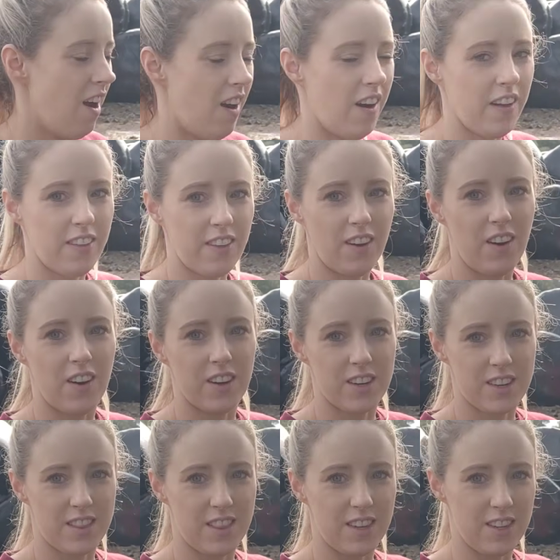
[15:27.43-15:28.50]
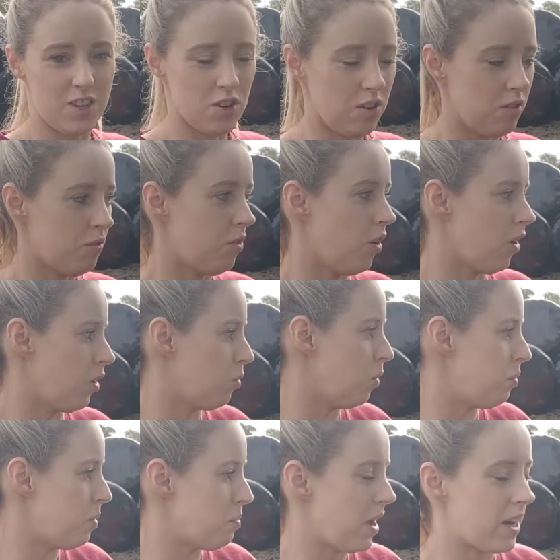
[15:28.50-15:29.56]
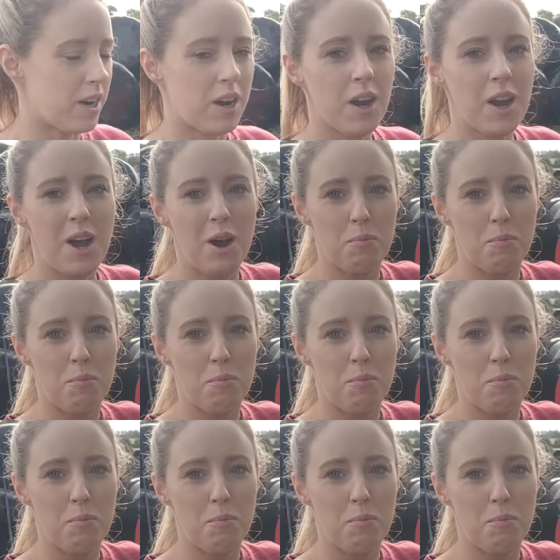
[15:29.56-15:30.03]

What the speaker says: I thought the dung fork would be better,